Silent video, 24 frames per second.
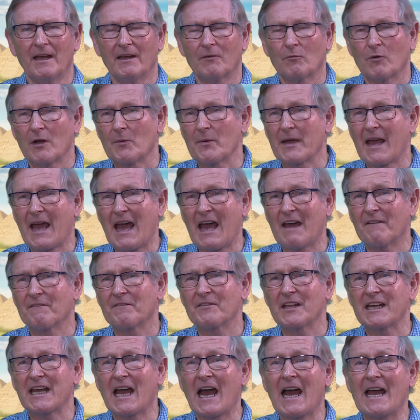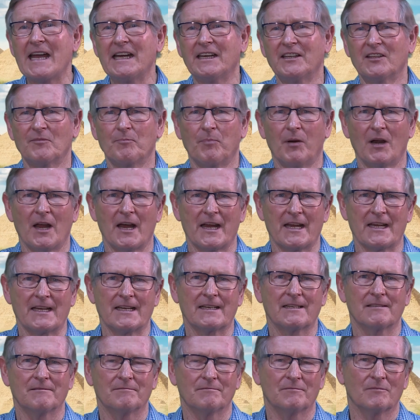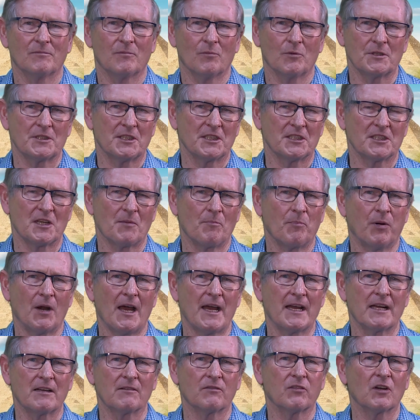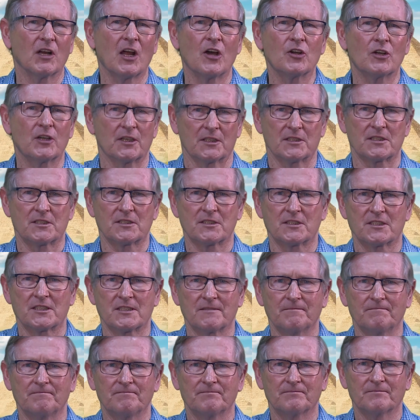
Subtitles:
where we have the 8th plague, which is a plague of locusts.